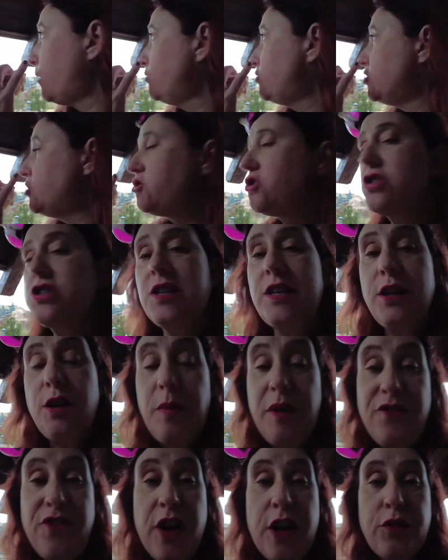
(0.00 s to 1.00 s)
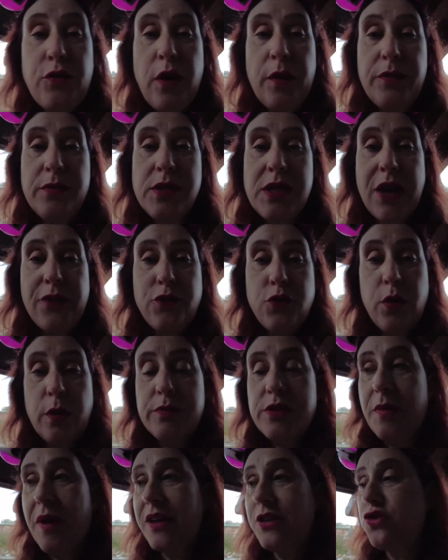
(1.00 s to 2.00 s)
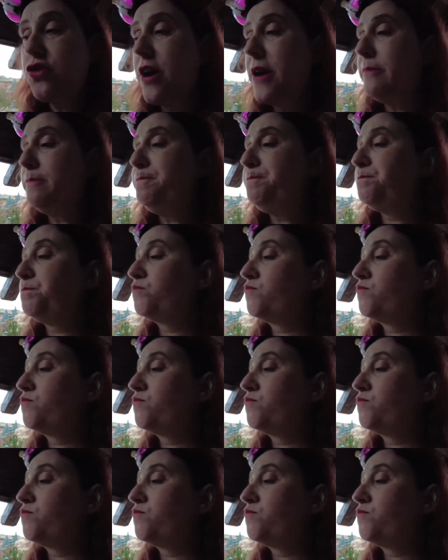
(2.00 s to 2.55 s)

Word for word: It's just a little bit further up than Seven Dwarfs Mine Train,